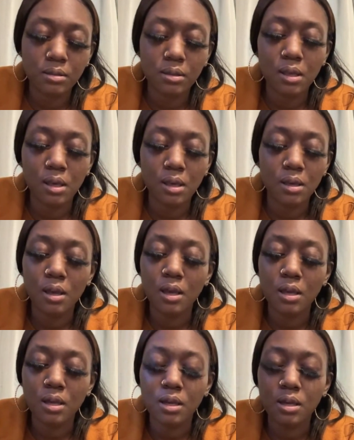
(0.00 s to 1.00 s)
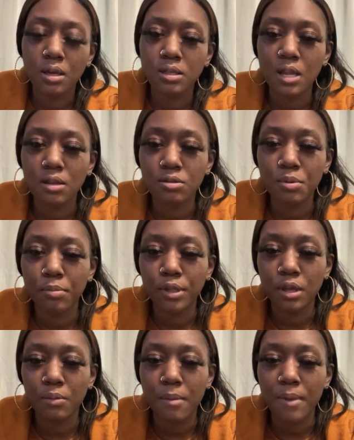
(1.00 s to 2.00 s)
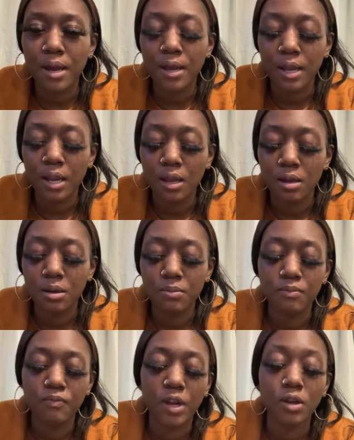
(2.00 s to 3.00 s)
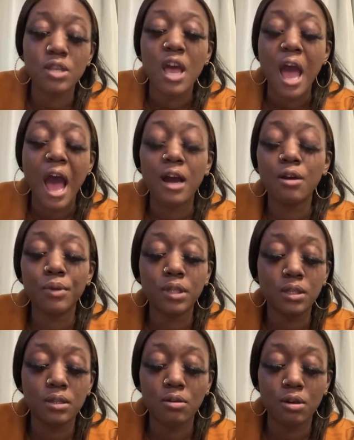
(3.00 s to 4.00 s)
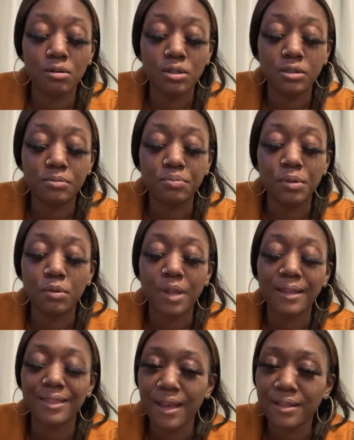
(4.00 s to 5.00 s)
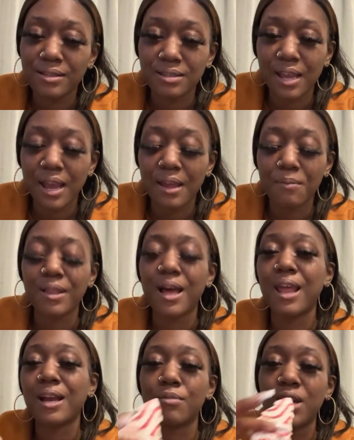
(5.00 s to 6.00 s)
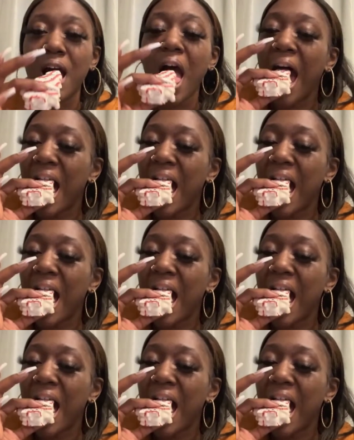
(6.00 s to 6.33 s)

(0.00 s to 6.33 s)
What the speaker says: Yeah. Cause I know some people birthday around mine and they Virgos. I don't really know no people like that to say whether I like them or not.